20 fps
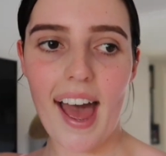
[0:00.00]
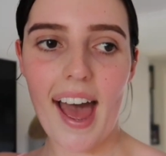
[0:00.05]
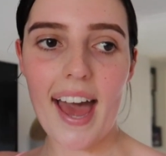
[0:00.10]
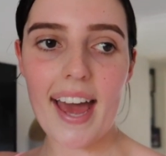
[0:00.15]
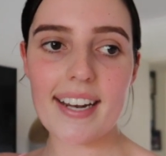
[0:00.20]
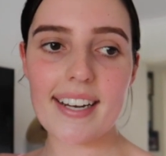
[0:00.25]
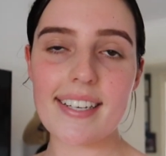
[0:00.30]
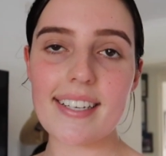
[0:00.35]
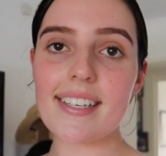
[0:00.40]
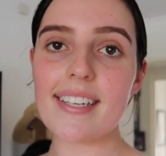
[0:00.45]

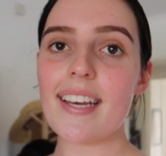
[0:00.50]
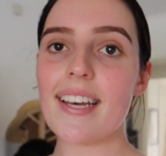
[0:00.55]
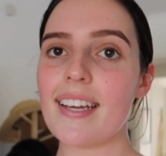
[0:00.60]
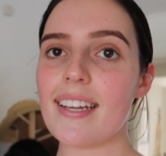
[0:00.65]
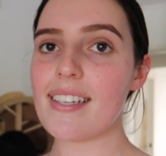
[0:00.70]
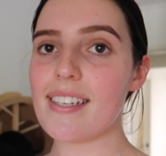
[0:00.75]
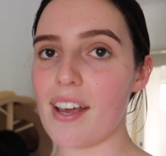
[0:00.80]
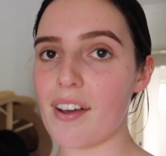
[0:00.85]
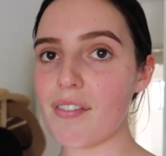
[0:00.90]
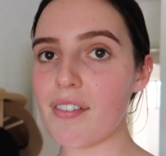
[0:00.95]
and
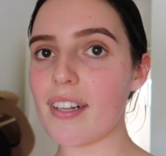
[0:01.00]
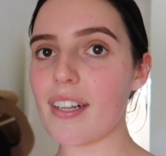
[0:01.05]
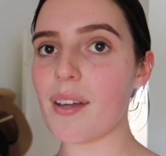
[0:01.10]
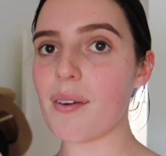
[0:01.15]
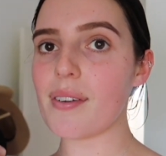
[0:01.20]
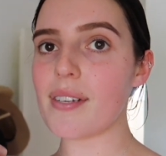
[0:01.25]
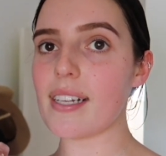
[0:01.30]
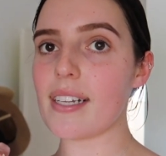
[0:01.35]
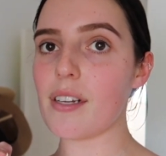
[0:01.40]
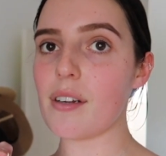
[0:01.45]

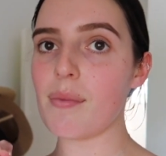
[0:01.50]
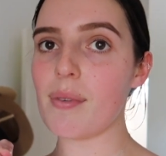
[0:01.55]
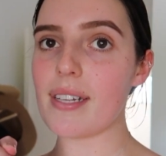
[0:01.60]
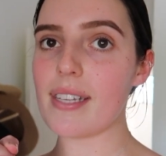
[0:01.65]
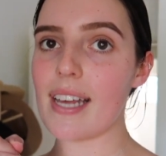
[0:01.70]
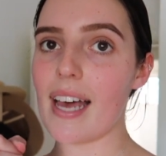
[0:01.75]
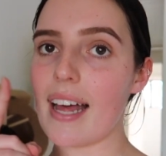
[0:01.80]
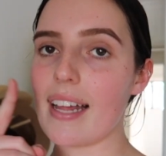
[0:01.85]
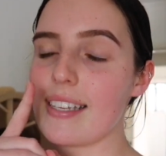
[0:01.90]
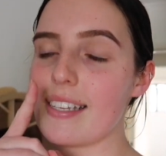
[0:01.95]
definitely was a little
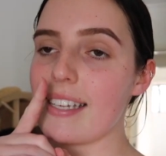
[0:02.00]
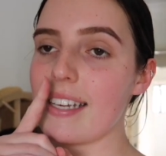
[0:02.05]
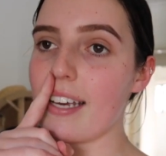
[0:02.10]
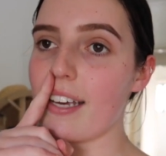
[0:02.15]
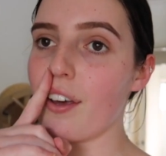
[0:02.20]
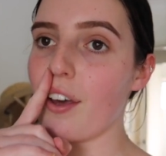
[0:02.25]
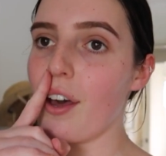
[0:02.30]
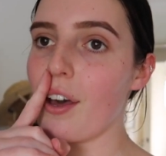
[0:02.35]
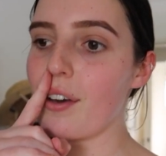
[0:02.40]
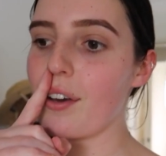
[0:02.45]
bit sad
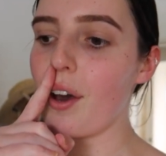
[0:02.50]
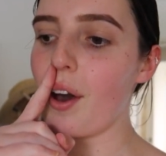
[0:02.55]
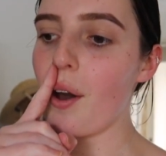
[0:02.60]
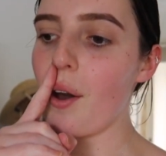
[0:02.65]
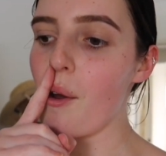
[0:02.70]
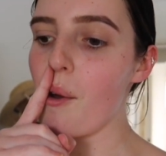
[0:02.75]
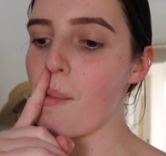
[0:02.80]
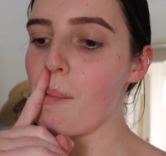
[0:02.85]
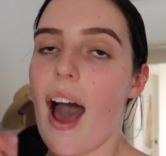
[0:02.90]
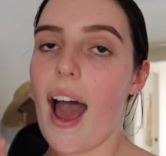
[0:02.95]
seeing her
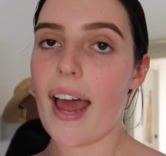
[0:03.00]
go.